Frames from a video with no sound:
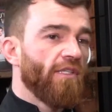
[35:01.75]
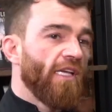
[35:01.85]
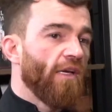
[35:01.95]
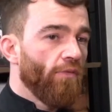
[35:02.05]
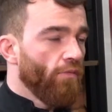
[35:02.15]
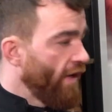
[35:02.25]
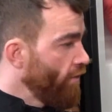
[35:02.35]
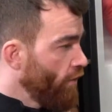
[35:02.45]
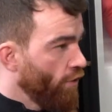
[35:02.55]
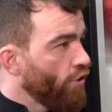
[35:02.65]
It's like
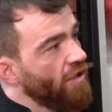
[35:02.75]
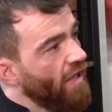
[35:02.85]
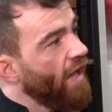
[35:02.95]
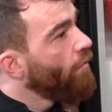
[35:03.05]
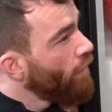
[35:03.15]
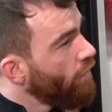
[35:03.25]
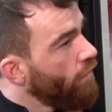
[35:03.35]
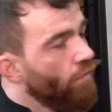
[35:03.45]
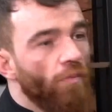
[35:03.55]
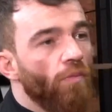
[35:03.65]
we'll all sit down, but
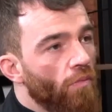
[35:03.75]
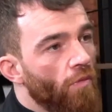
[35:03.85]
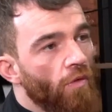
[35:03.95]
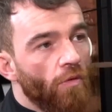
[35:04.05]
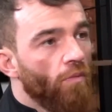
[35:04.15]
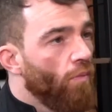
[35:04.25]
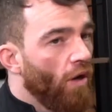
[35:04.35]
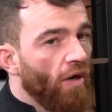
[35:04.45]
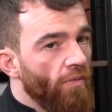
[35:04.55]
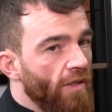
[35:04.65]

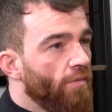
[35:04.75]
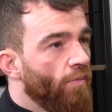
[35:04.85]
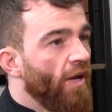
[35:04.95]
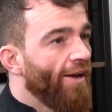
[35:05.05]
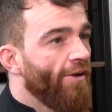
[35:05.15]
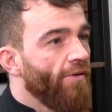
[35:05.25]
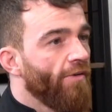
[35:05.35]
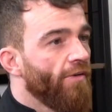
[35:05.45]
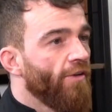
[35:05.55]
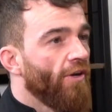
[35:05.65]
what can we work on? You
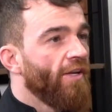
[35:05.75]
know what I mean?